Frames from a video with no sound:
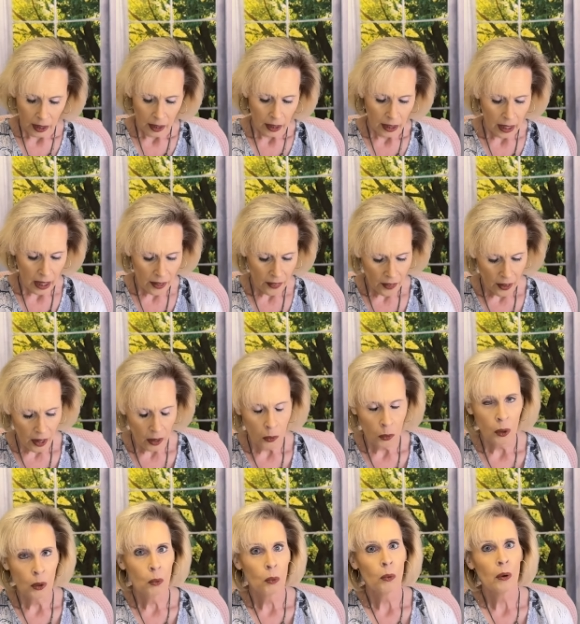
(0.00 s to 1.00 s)
And I thought,
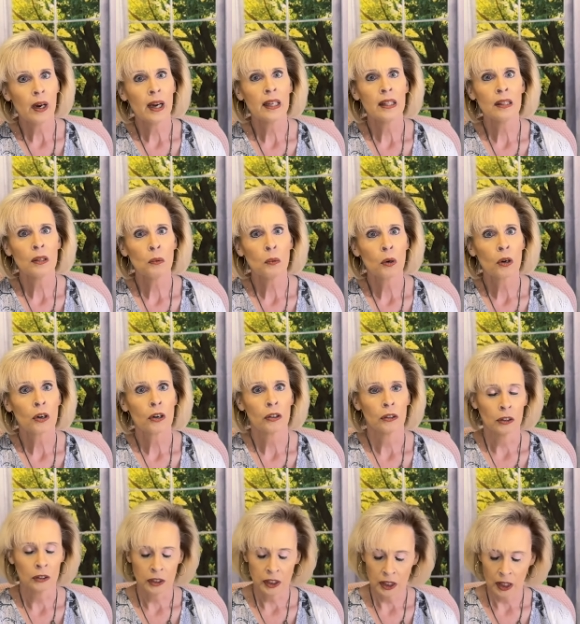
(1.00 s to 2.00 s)
well, what in the world?
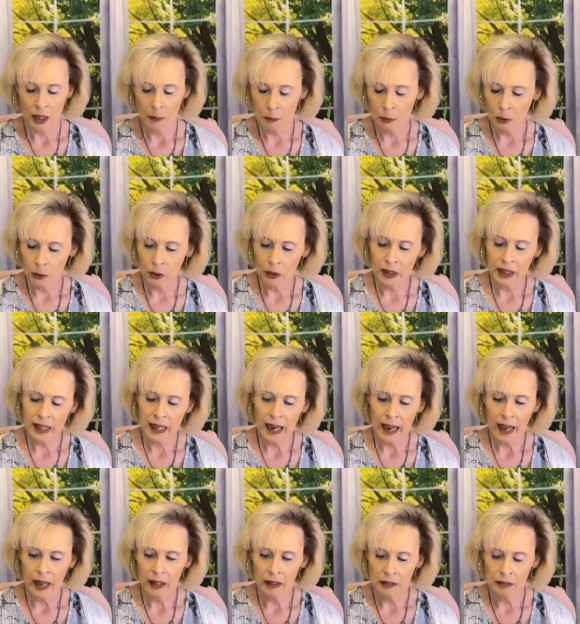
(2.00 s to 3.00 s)
So I pulled
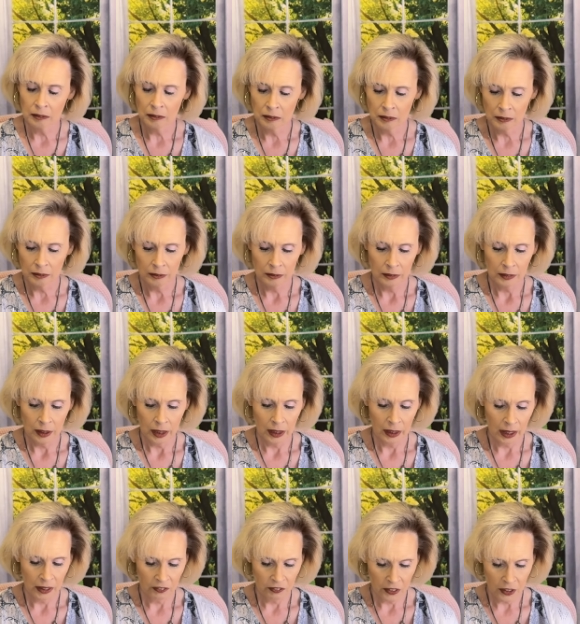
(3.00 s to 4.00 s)
it out,
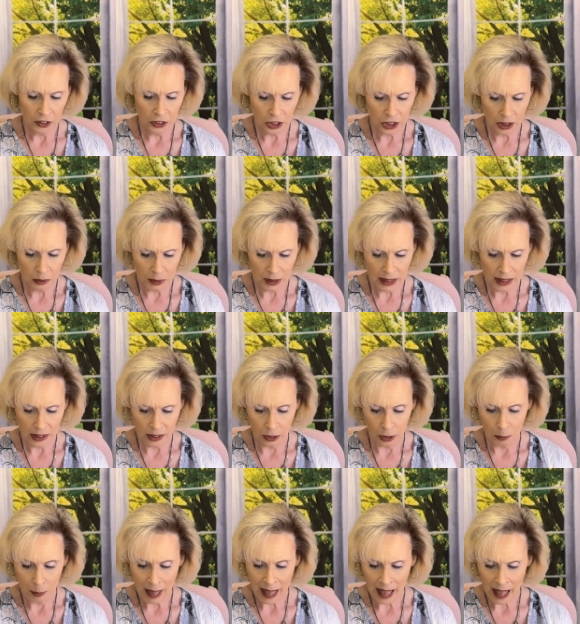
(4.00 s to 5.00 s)
and first it was this little
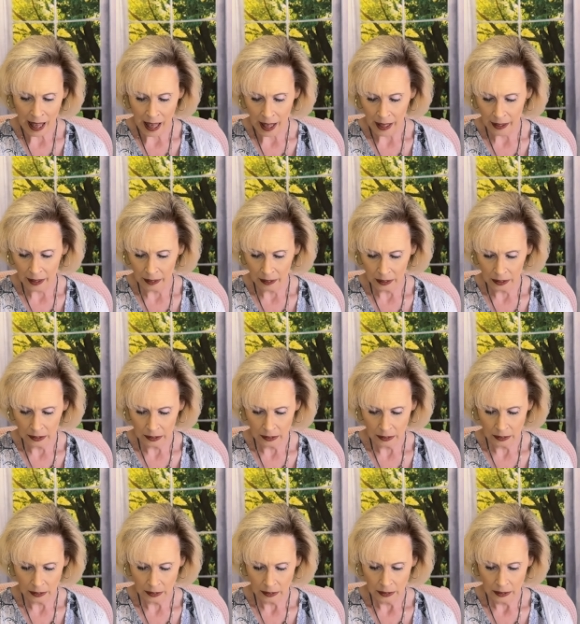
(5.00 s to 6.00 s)
bag.
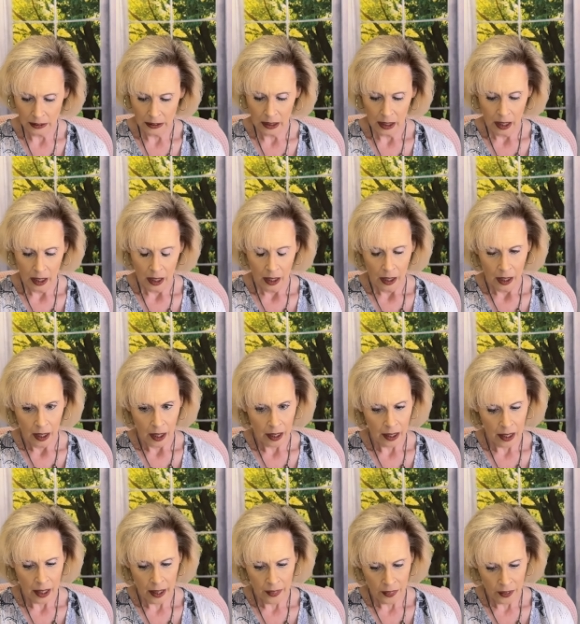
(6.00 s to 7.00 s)

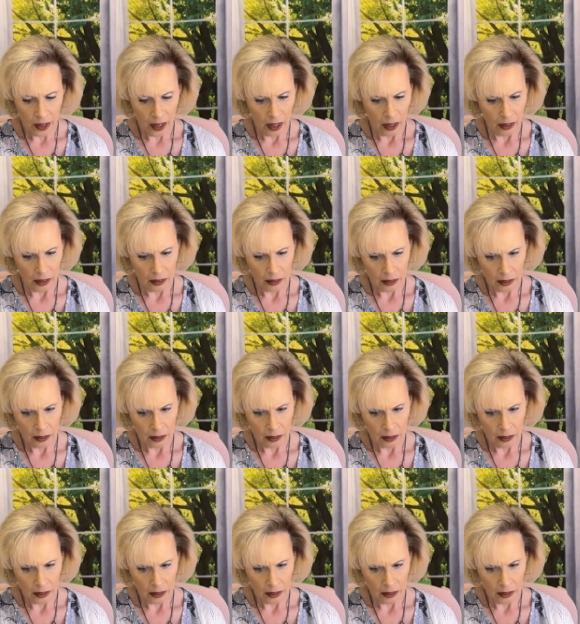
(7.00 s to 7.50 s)
And I thought,